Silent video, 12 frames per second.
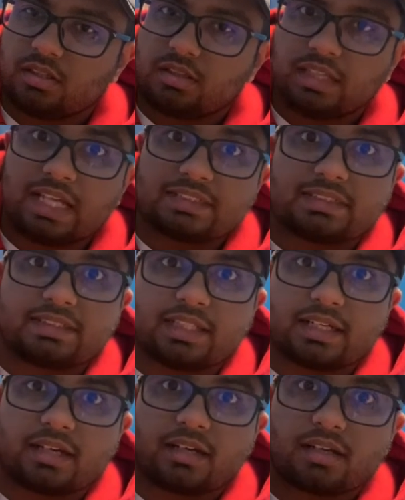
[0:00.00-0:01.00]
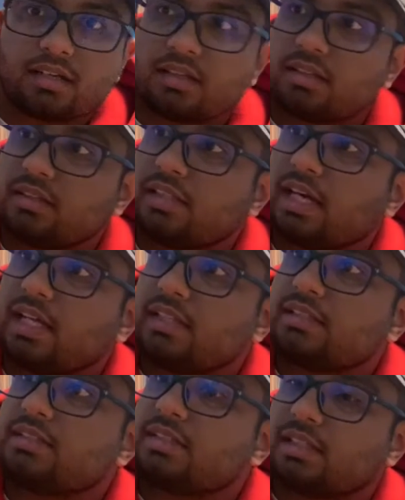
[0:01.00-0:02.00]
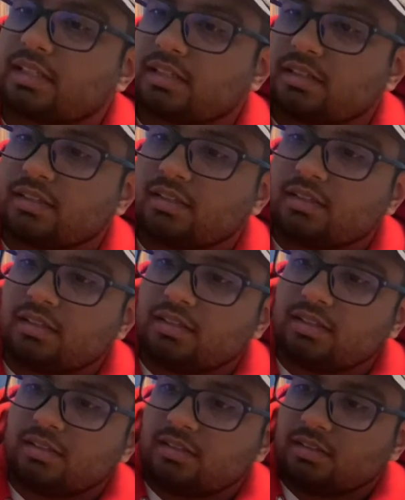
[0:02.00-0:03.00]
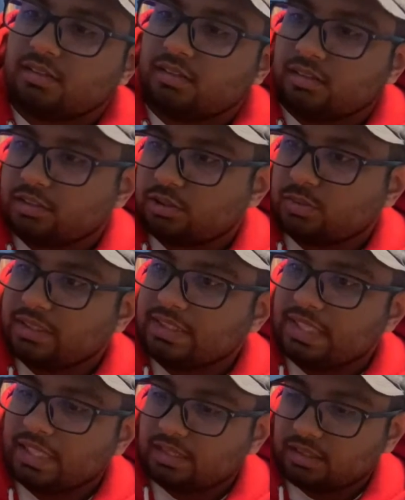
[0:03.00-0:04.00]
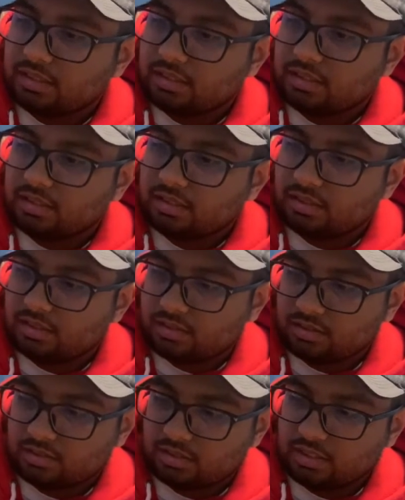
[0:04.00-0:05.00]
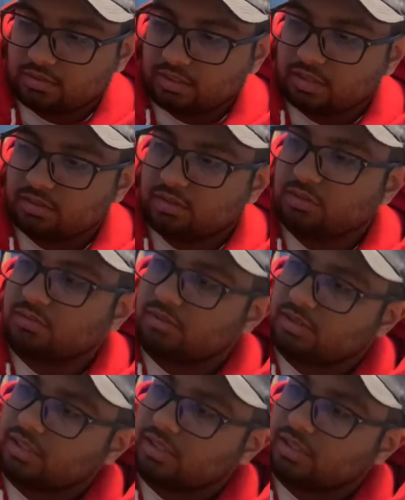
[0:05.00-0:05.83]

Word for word: That's sick. That is sick. It just went ding. Now I don't know what